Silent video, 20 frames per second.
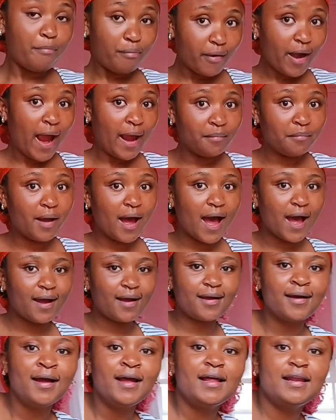
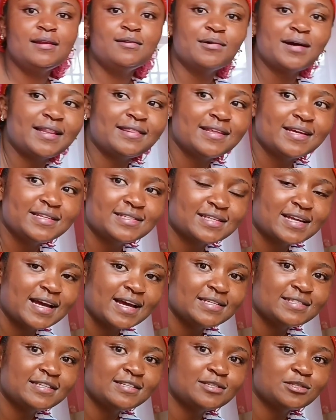Primark, look at this
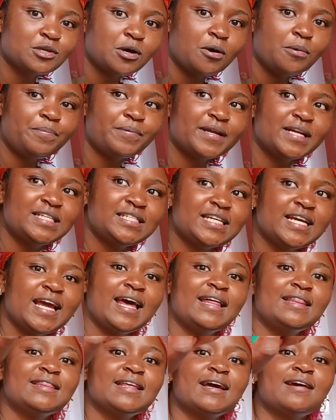guys, so pretty
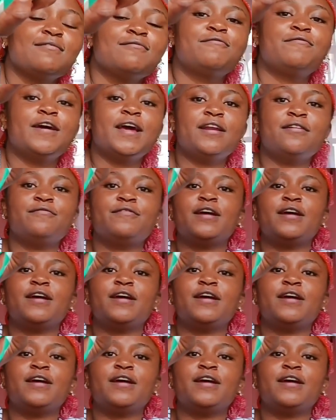and then very,